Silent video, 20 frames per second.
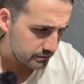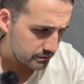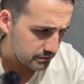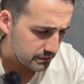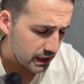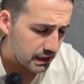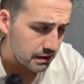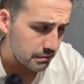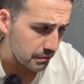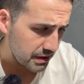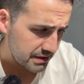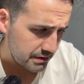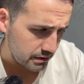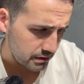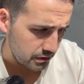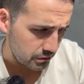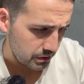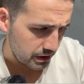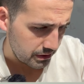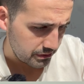the muscle
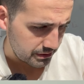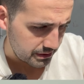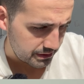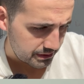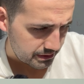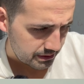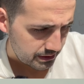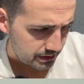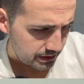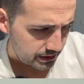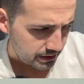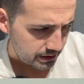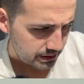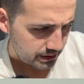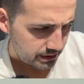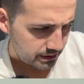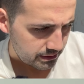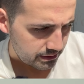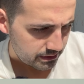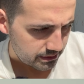around it,
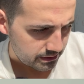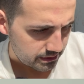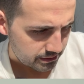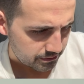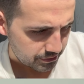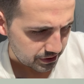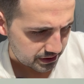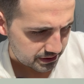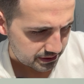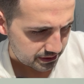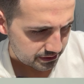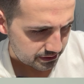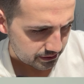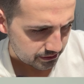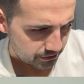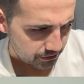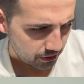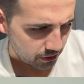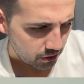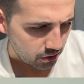because there's a
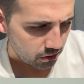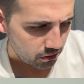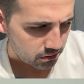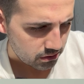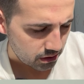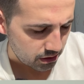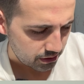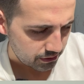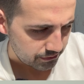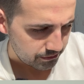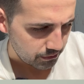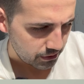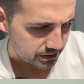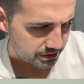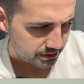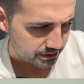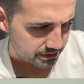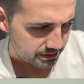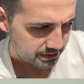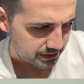whole lot of
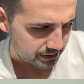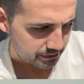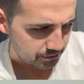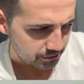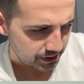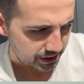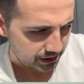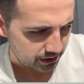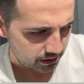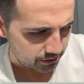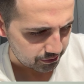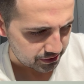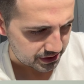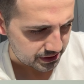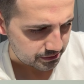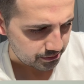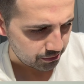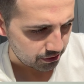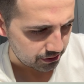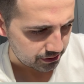muscles that make up this
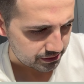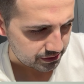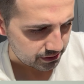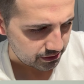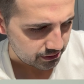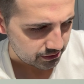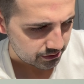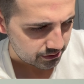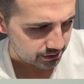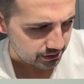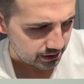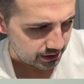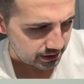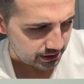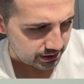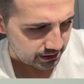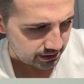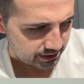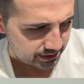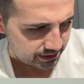part here.
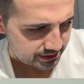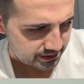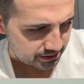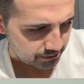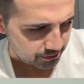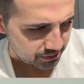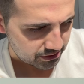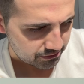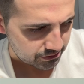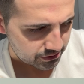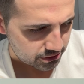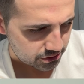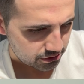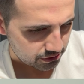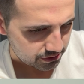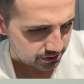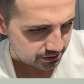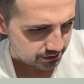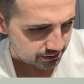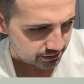And there's a bit of a
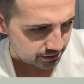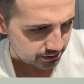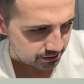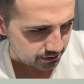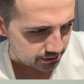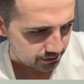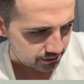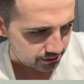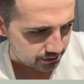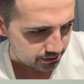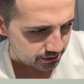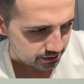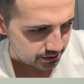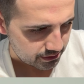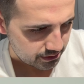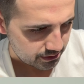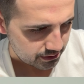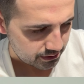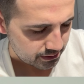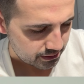joint here,
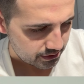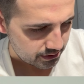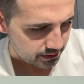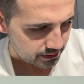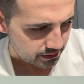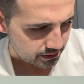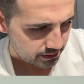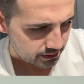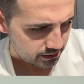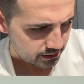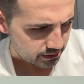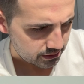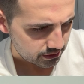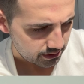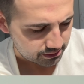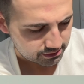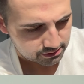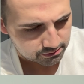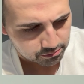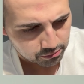like
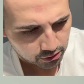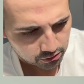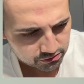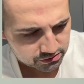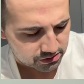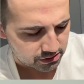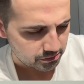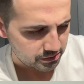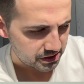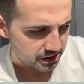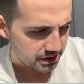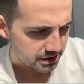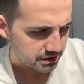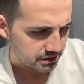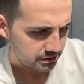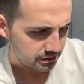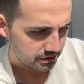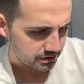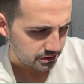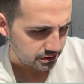the bone termination,
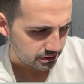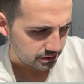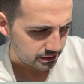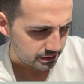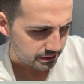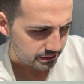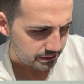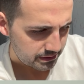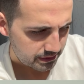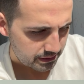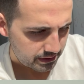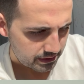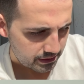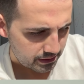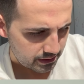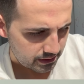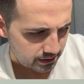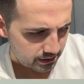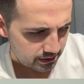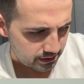not a joint.
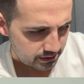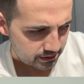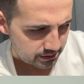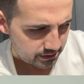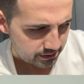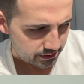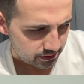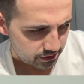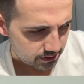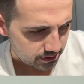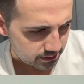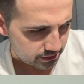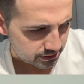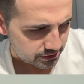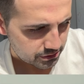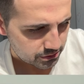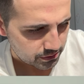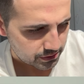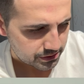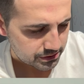Here that's
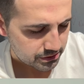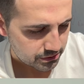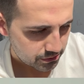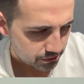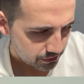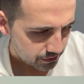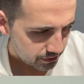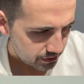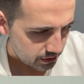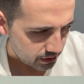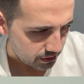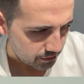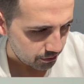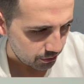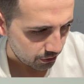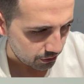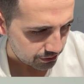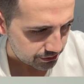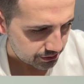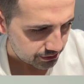also
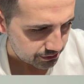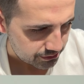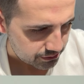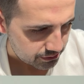important to